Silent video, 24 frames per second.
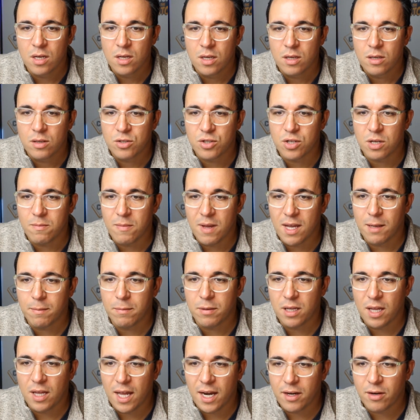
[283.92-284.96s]
should make
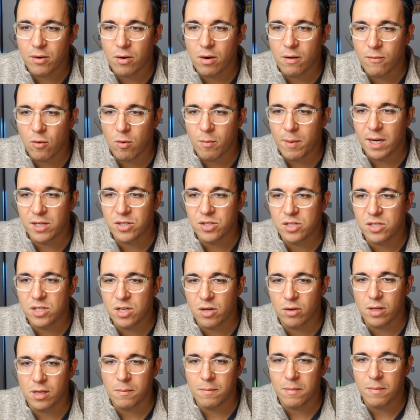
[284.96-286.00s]
planetary formations
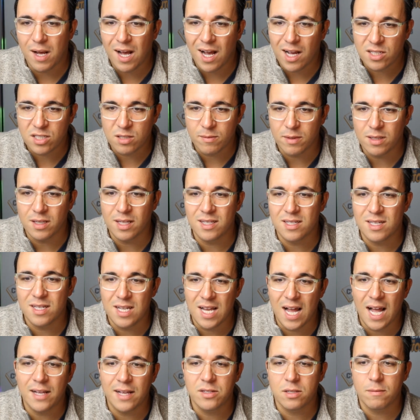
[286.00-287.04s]
nearly impossible, it's
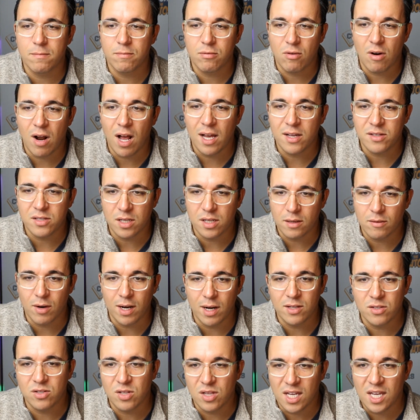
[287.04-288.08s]
not surprising,
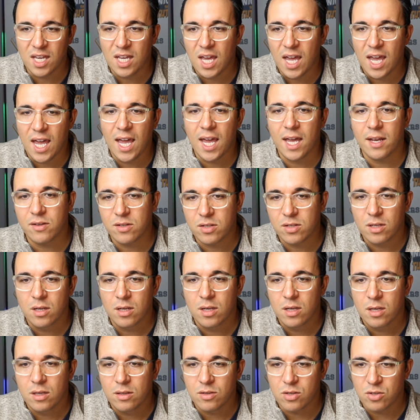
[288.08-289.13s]
right? So they can't
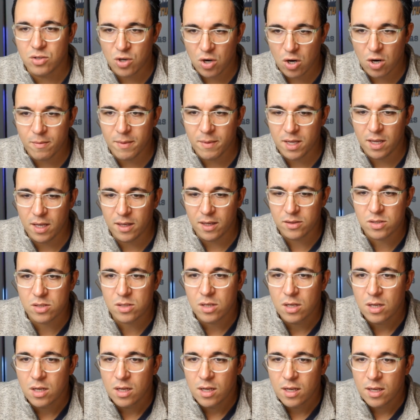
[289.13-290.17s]
determine this.
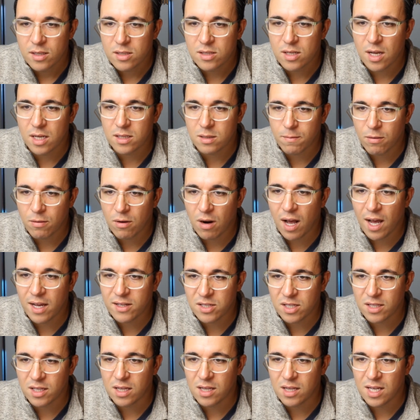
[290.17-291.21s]
It's not
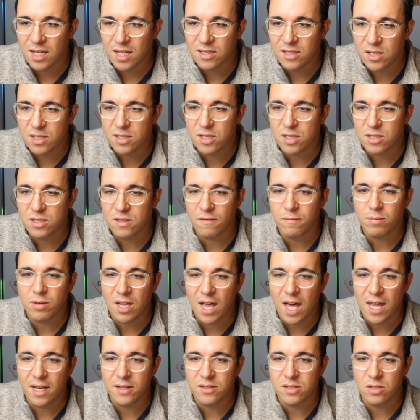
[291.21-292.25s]
surprising that the existence of
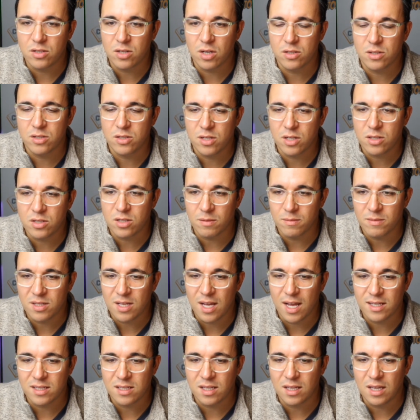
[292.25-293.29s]
planets in such systems
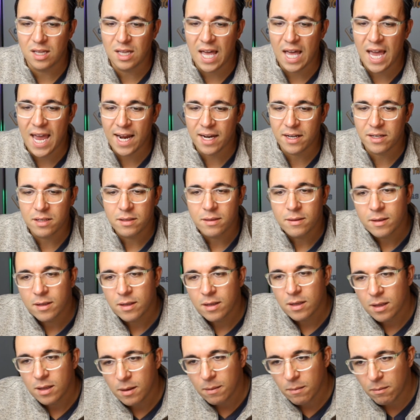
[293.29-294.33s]
has lacked
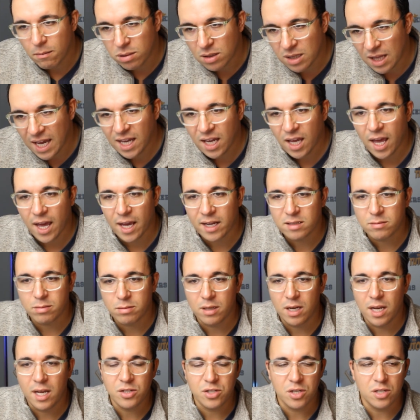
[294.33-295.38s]
blank
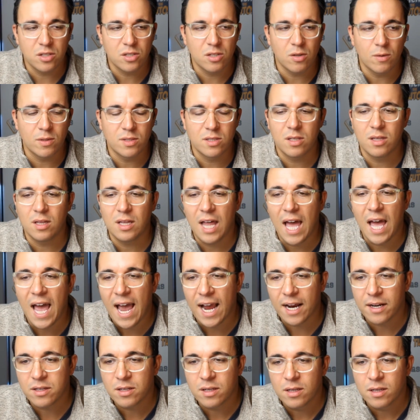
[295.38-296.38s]
explanation. So it's lacked,